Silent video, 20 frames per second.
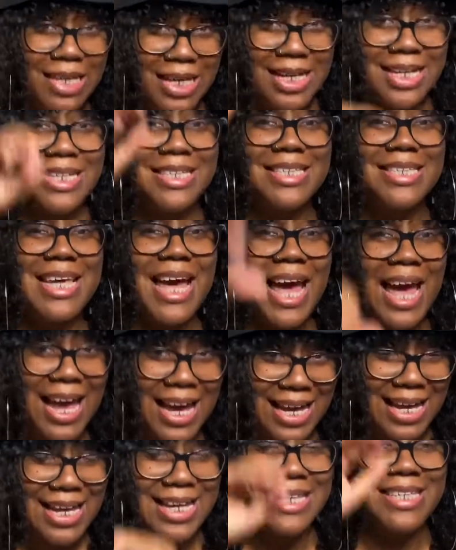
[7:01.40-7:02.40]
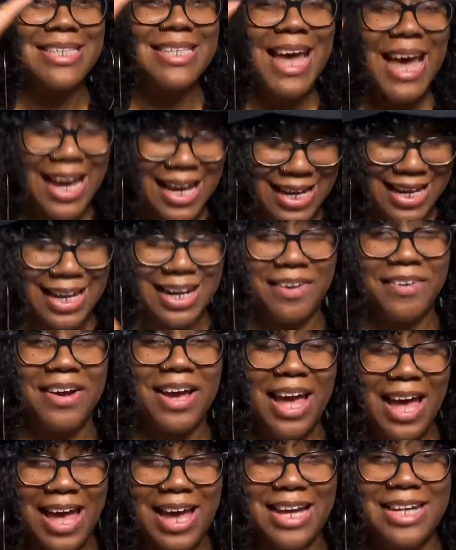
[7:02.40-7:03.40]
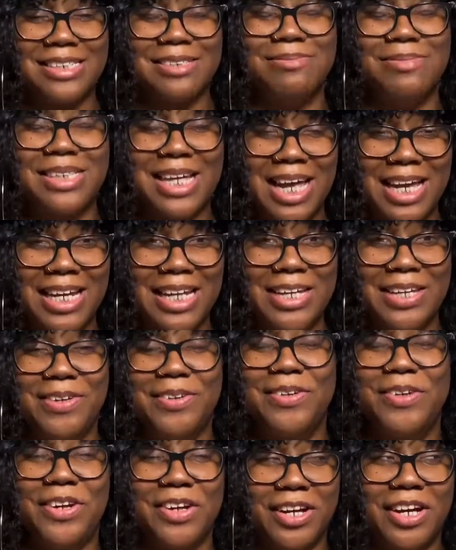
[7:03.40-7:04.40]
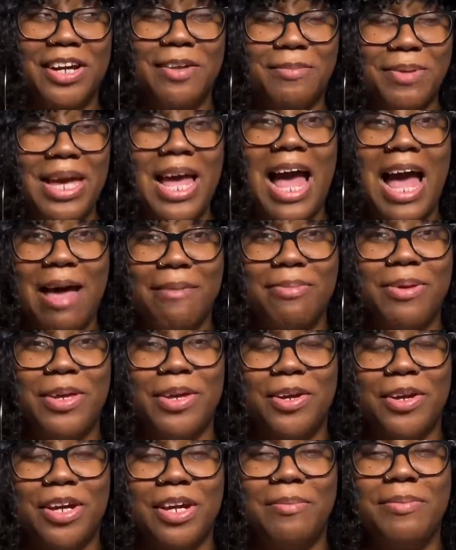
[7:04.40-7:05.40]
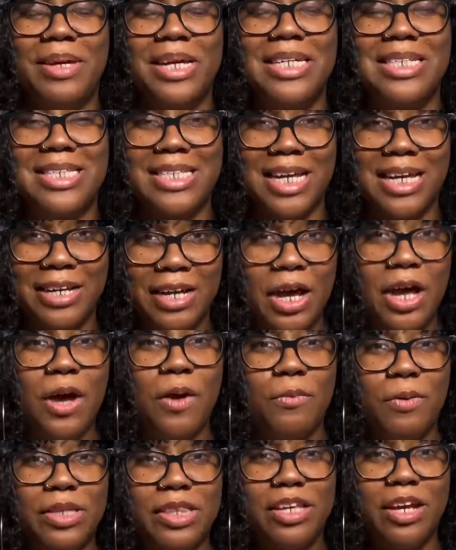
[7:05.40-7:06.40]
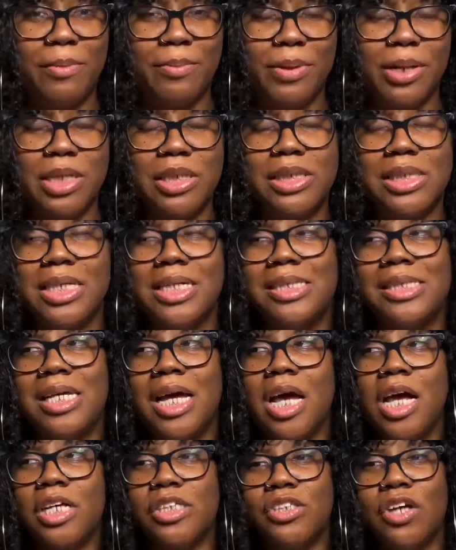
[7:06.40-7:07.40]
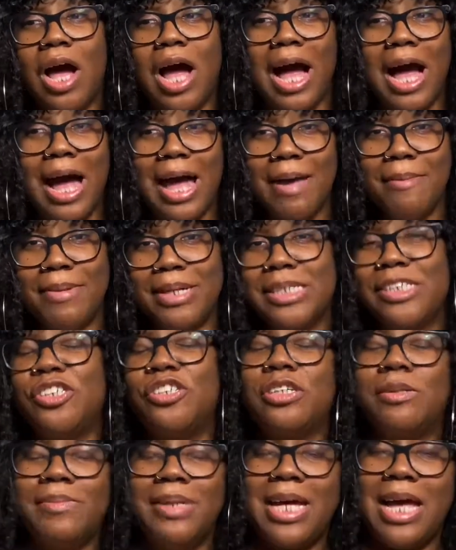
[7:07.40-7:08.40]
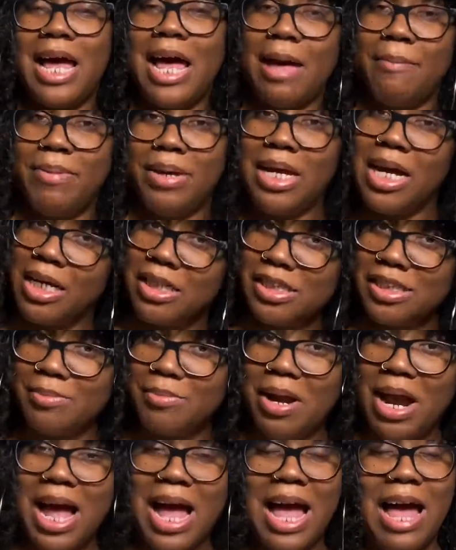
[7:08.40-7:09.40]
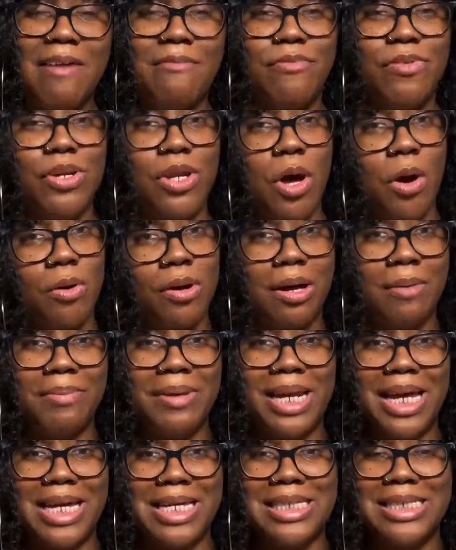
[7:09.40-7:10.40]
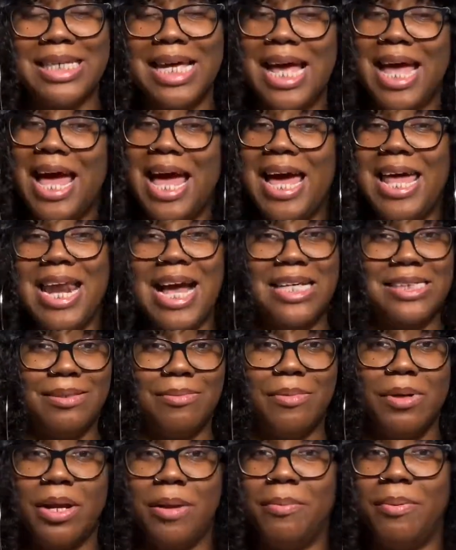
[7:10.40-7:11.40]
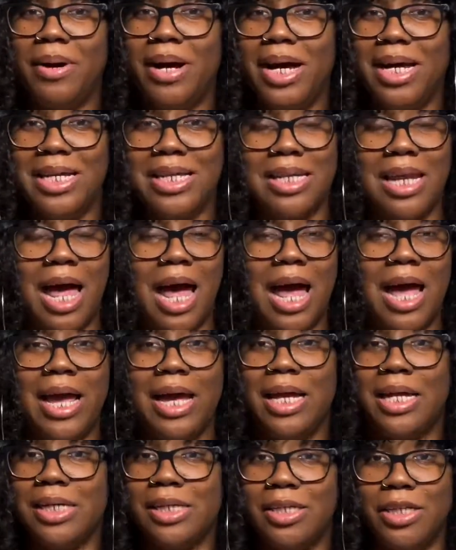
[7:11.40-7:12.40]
it, take it, okay? Because I'm telling you, you're gonna be happy. You're gonna be content with your purchase. So I am extremely a happy customer. I have no complaints. And after I'm gonna put, like, you